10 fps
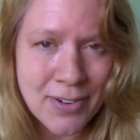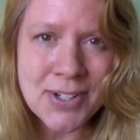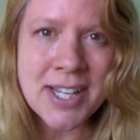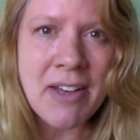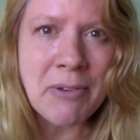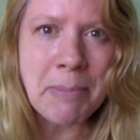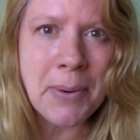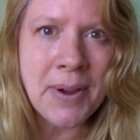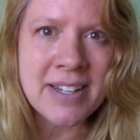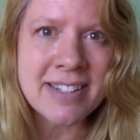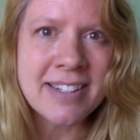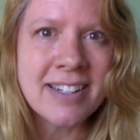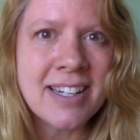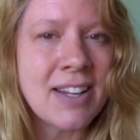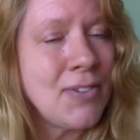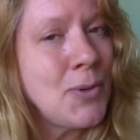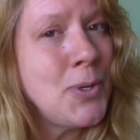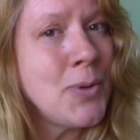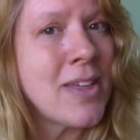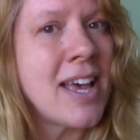yourself a point if you
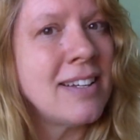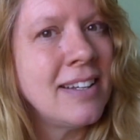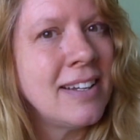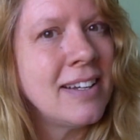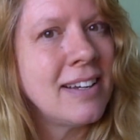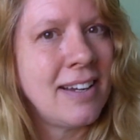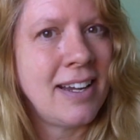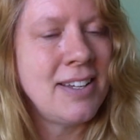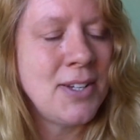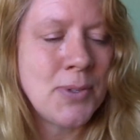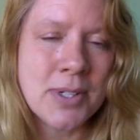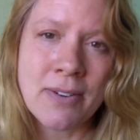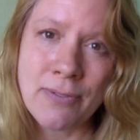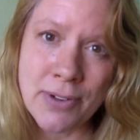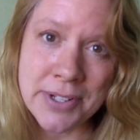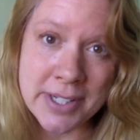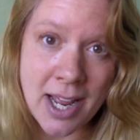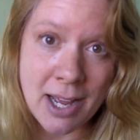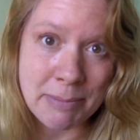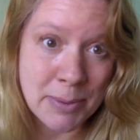knew that and used a full
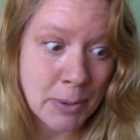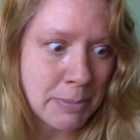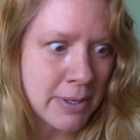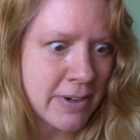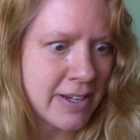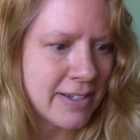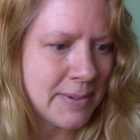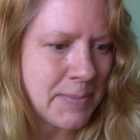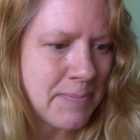stop or a period.